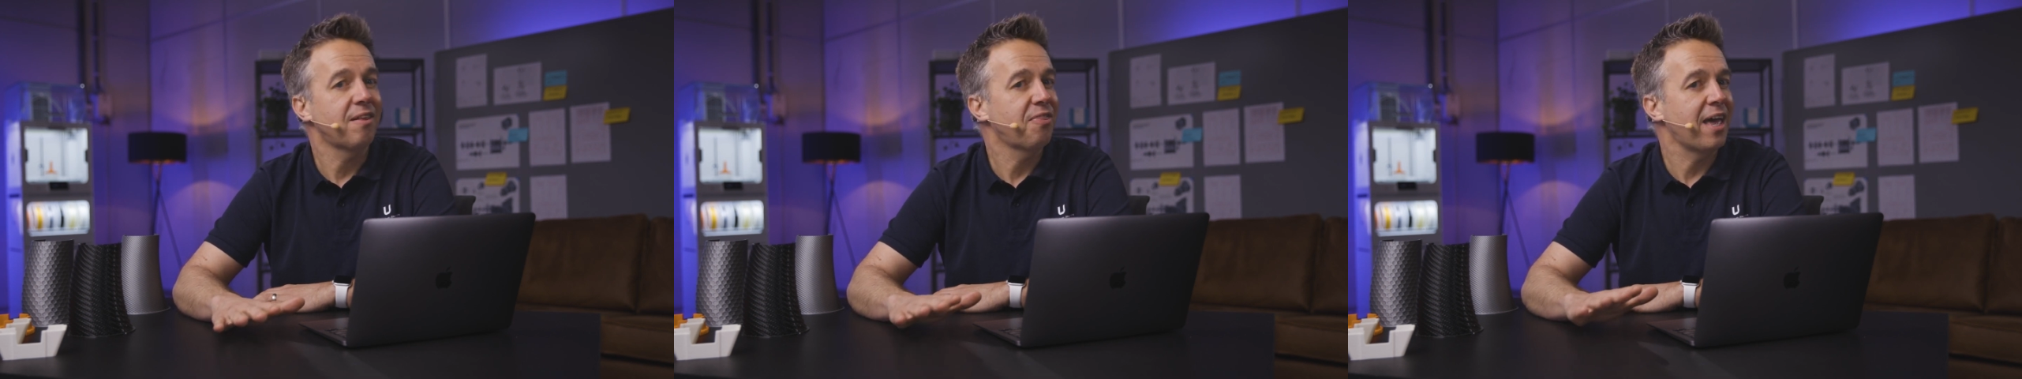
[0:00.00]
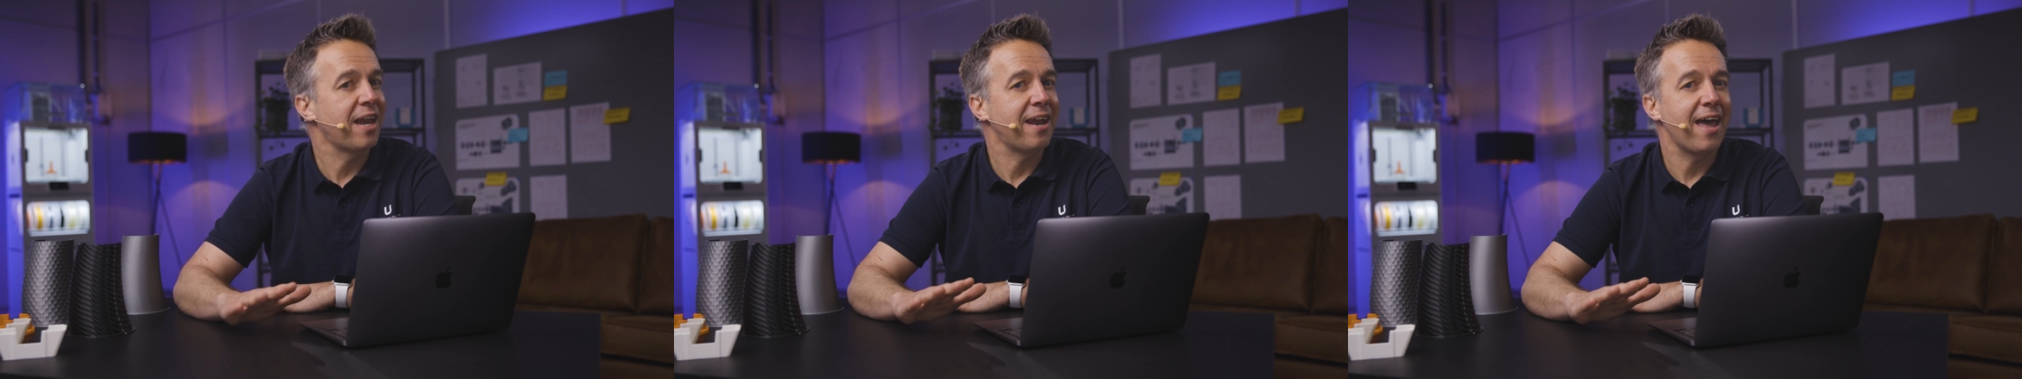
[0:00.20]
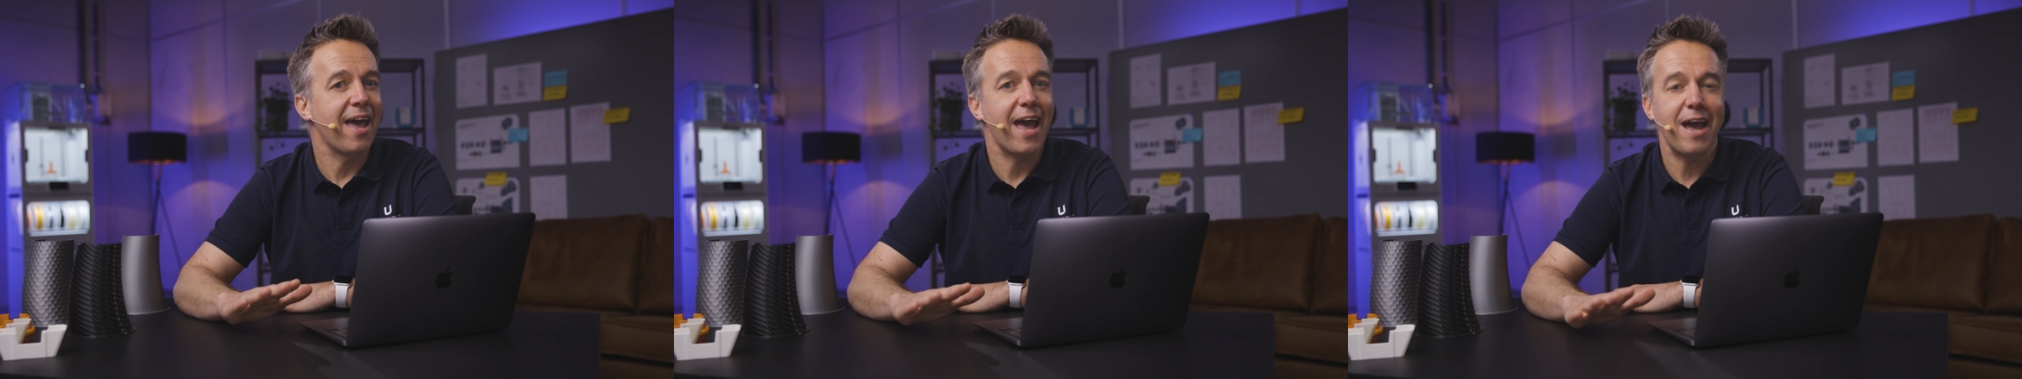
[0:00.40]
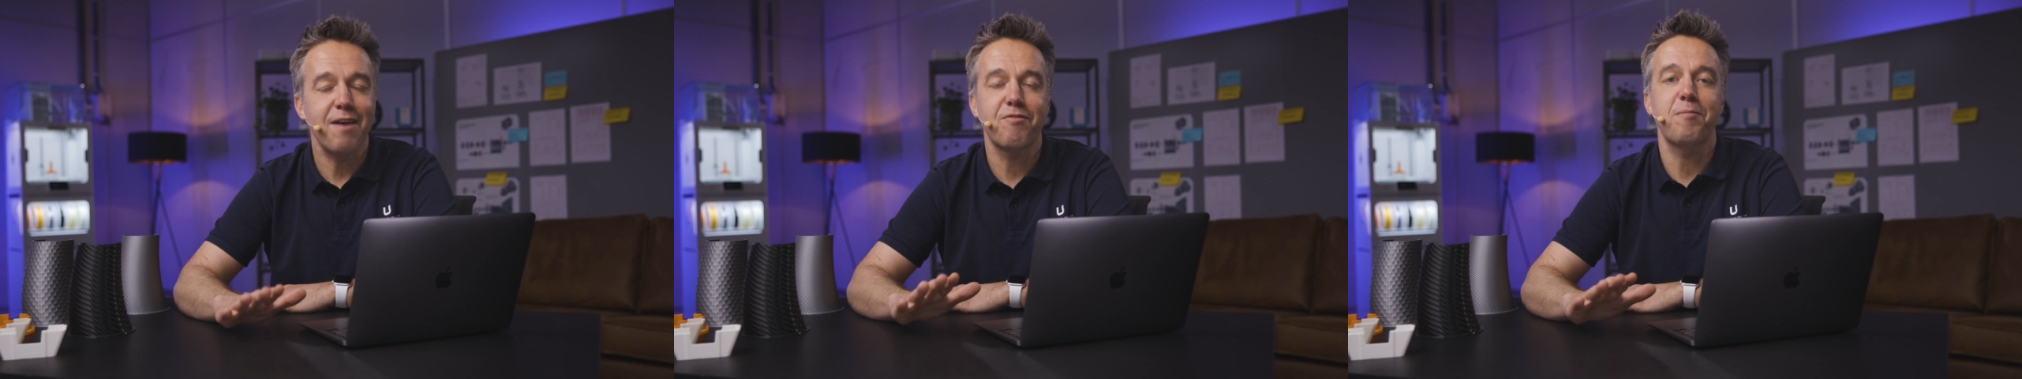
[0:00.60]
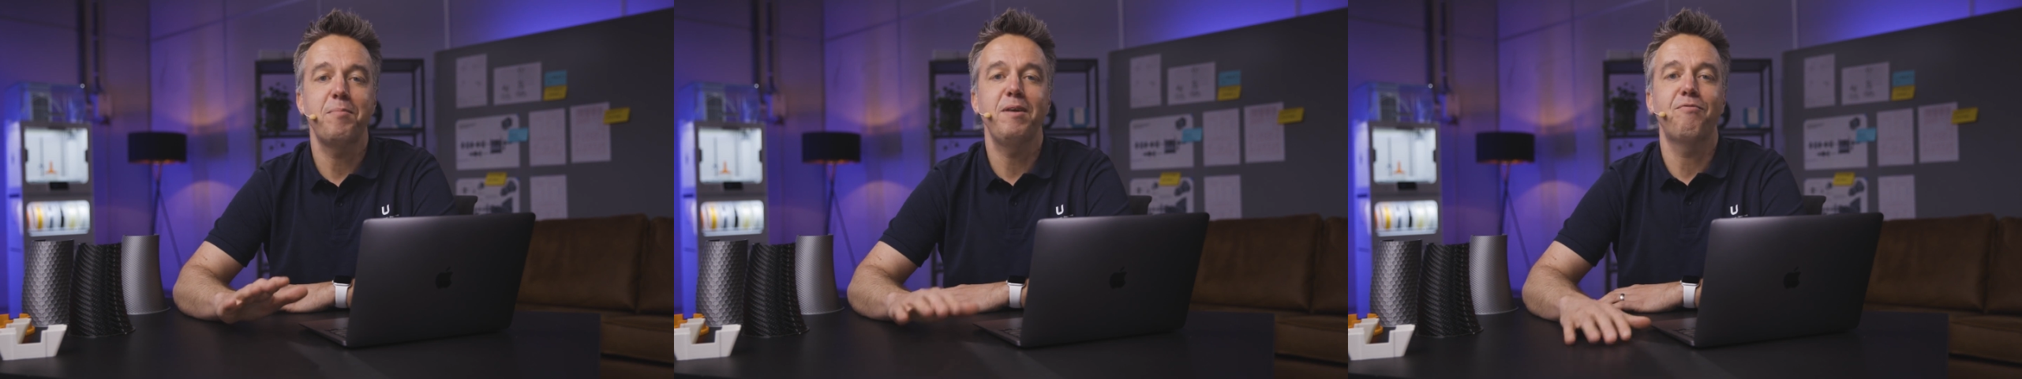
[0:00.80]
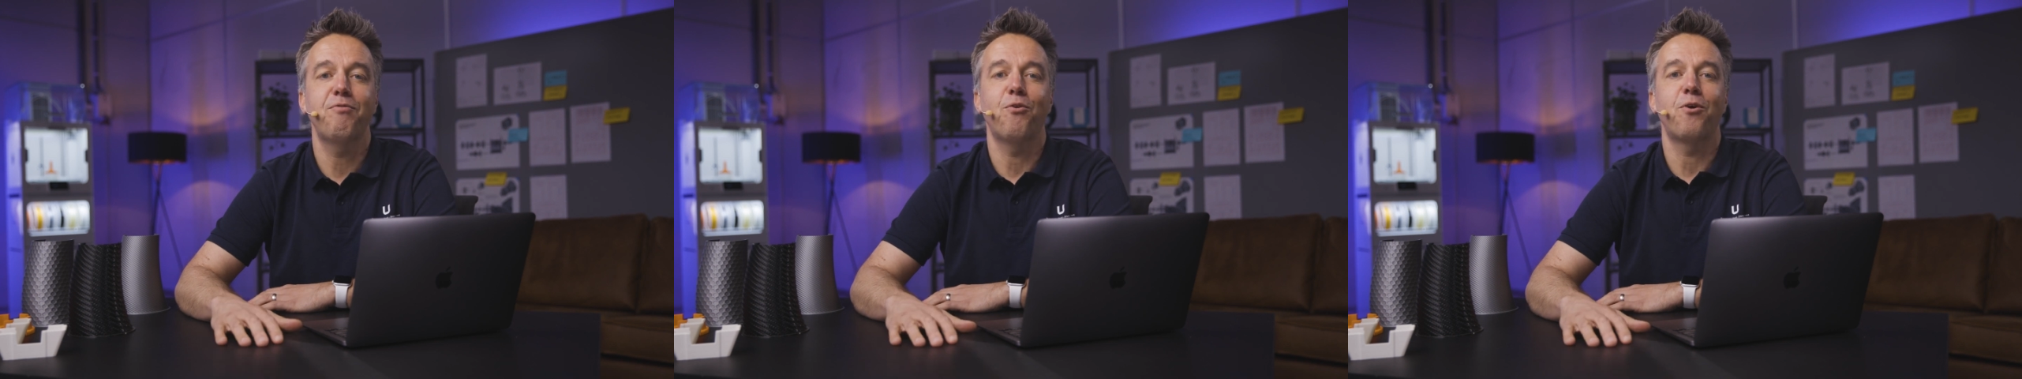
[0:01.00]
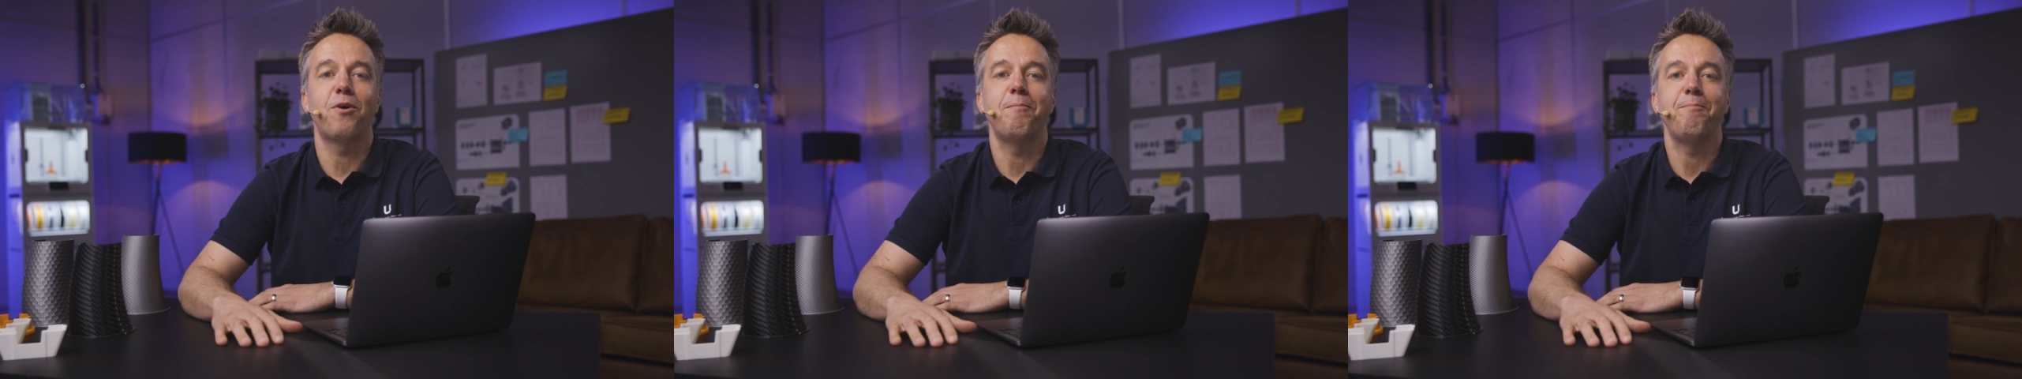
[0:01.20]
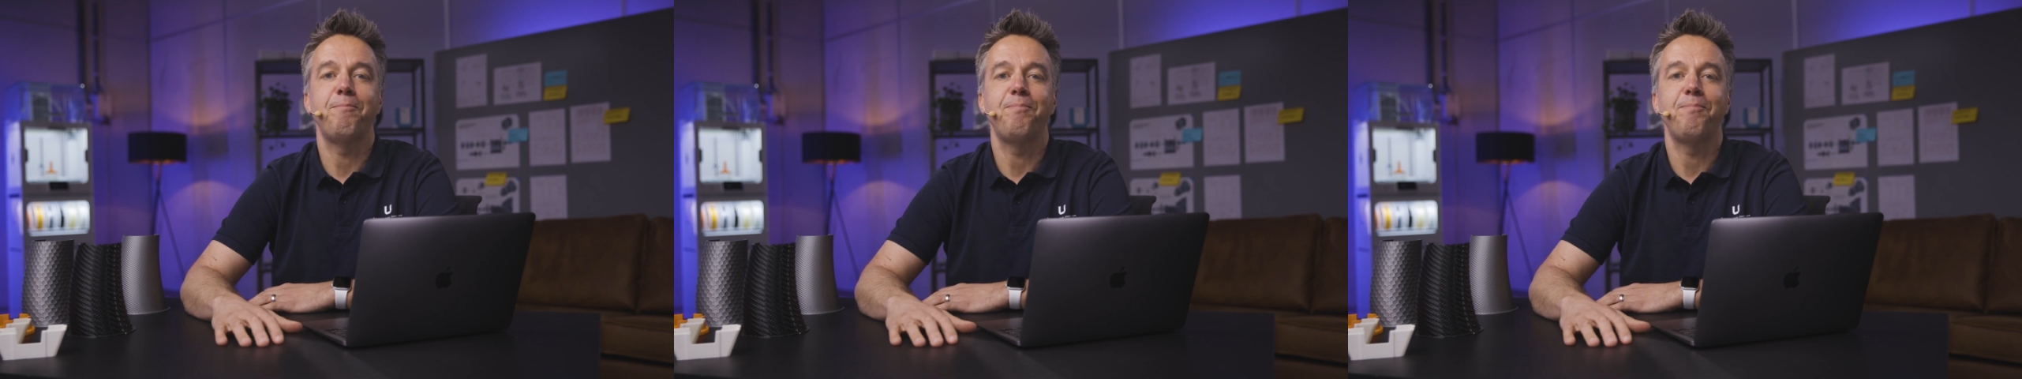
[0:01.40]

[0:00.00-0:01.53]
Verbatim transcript: than ever before.